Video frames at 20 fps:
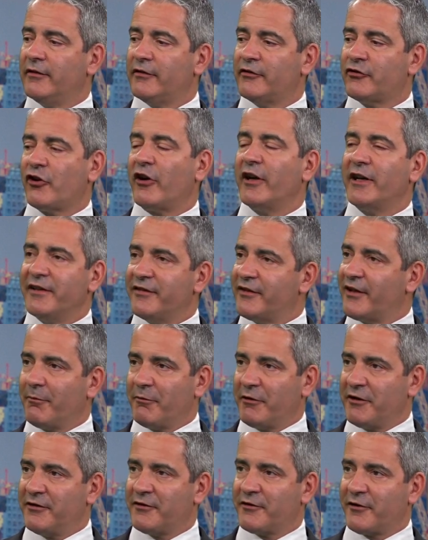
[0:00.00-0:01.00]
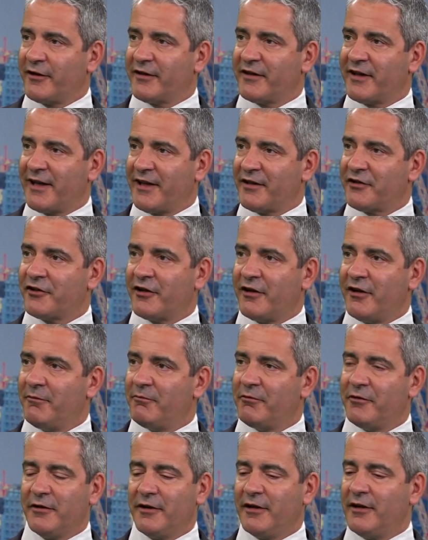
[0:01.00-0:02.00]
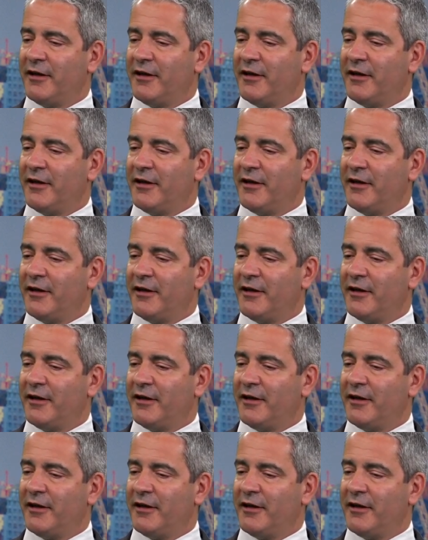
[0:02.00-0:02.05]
Chinese companies trying to catch up,